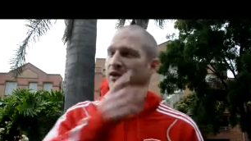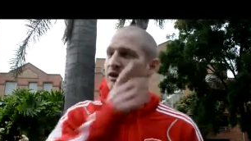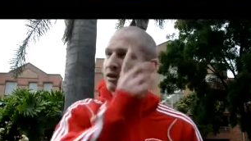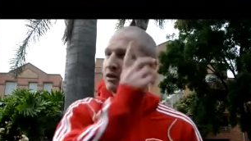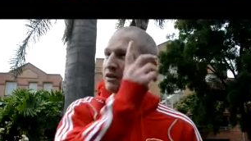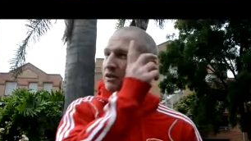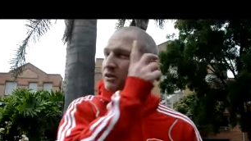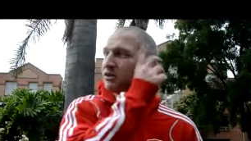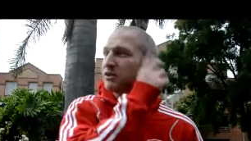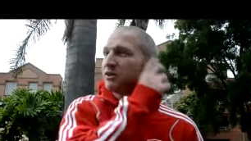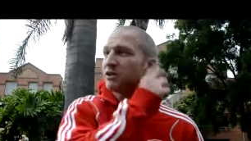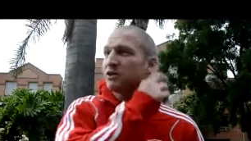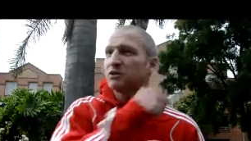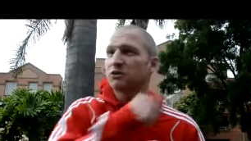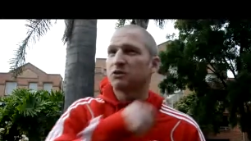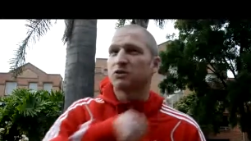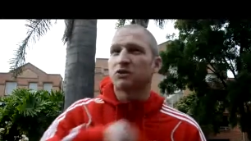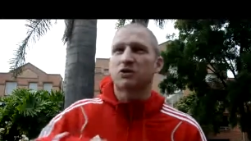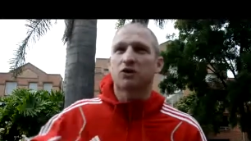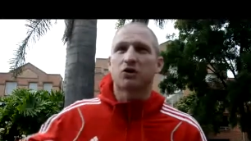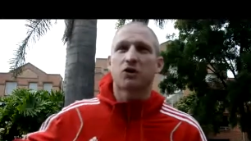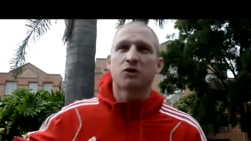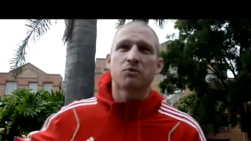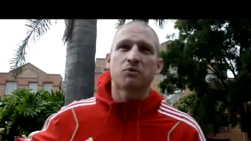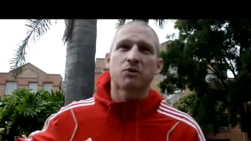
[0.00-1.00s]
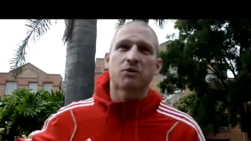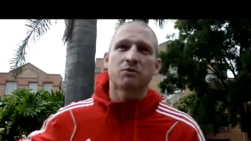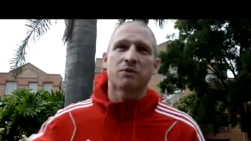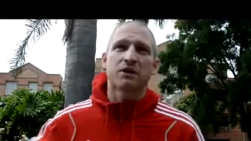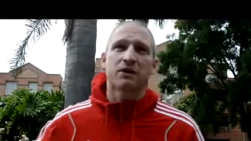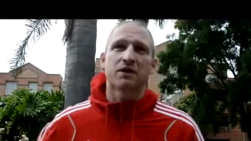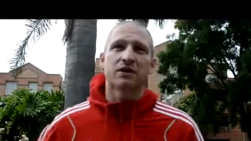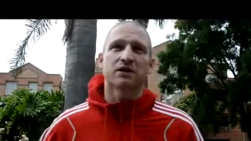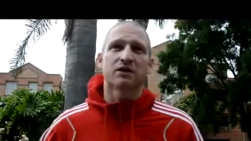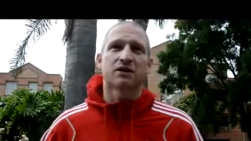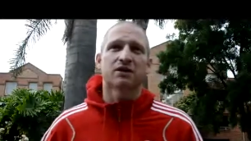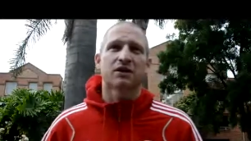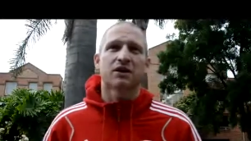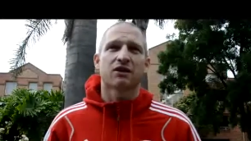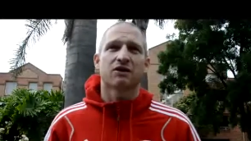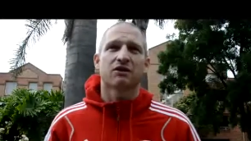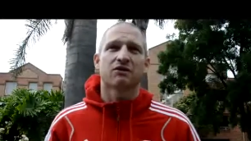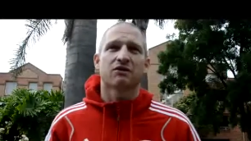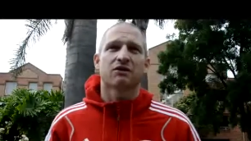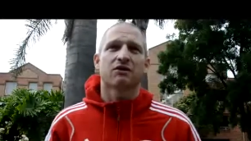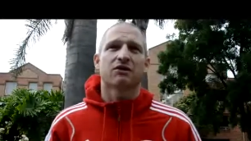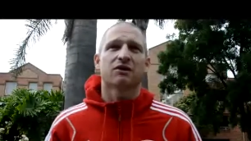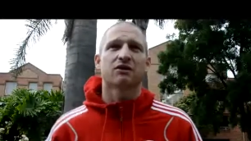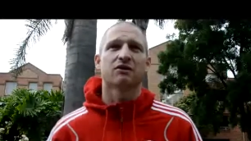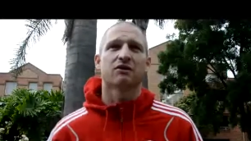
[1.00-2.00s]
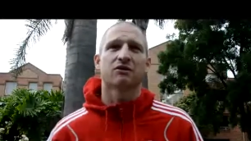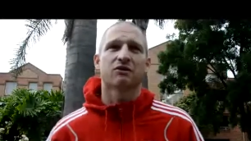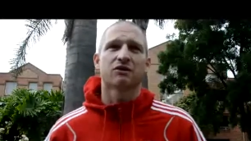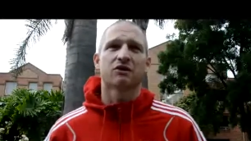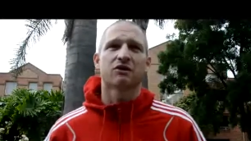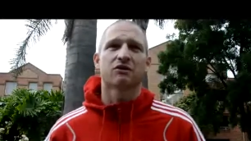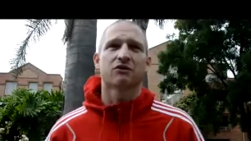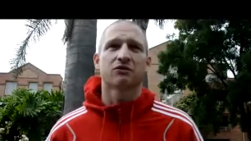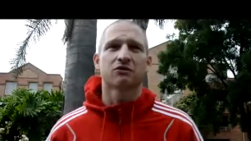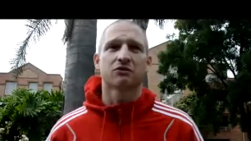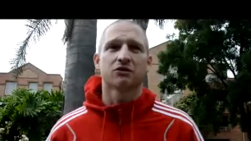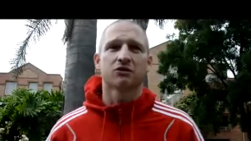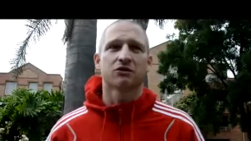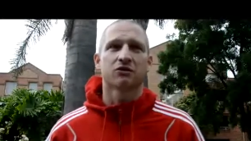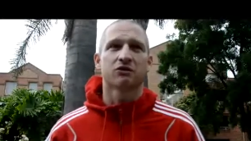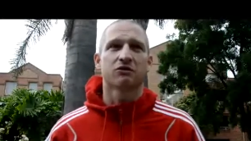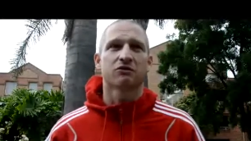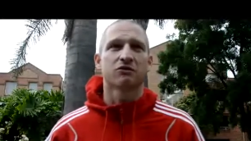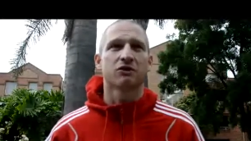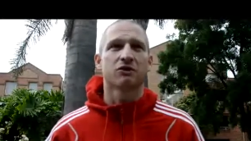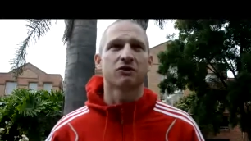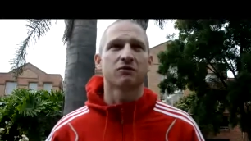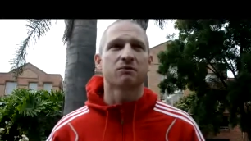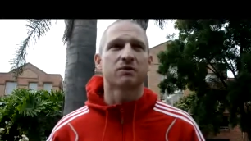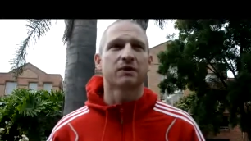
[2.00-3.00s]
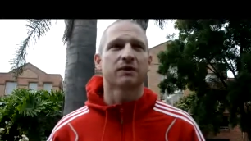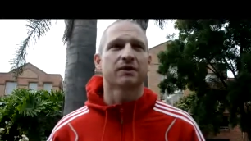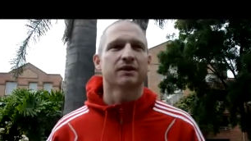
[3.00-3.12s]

skills that complement each other across the group.